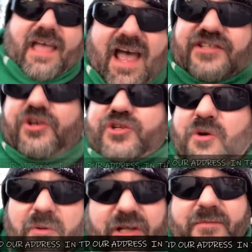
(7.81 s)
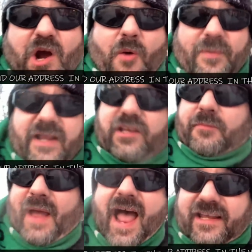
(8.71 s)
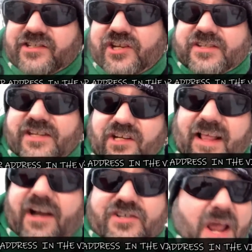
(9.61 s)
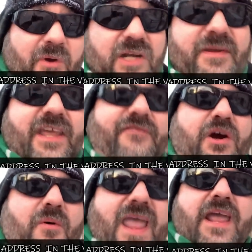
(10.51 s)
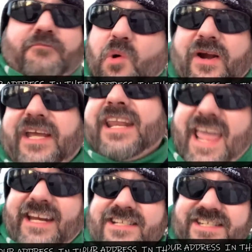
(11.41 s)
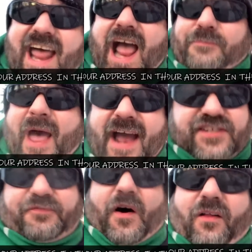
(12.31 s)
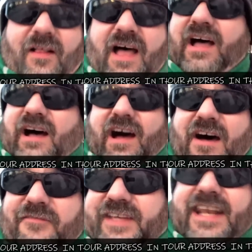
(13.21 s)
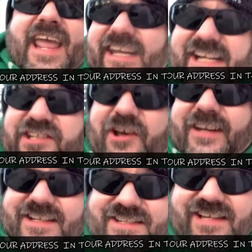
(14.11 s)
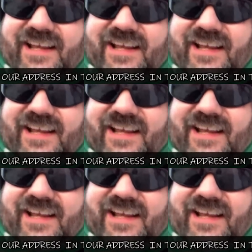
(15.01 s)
As usual, we're gonna be opening your packages and your letters, and we're gonna be giving away more Canadian snack packs full of Canadian goodies.